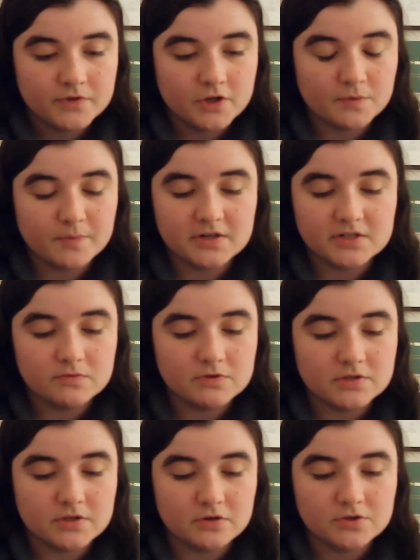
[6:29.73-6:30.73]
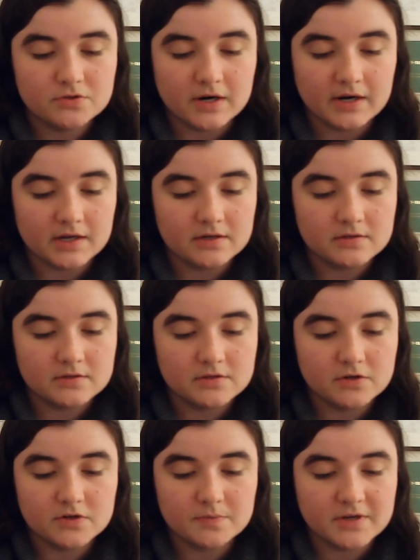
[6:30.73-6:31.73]
Her person was so shrunken,
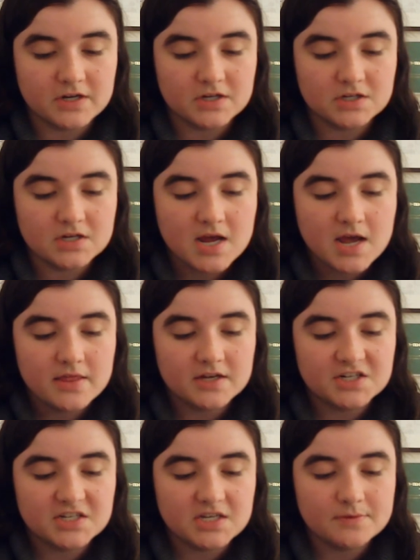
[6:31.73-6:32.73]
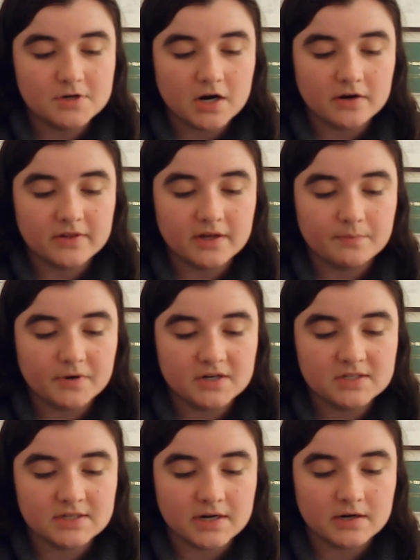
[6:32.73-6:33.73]
so diminished, that she seemed hardly a
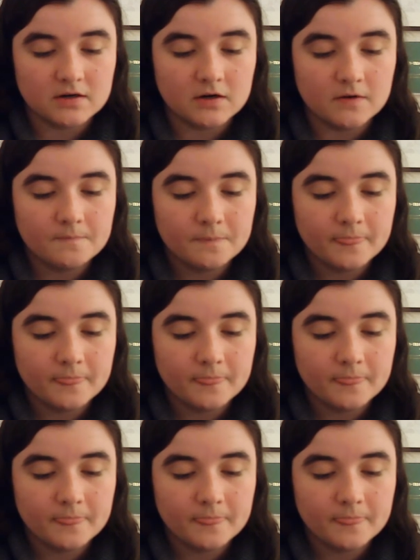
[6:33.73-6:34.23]
person at all.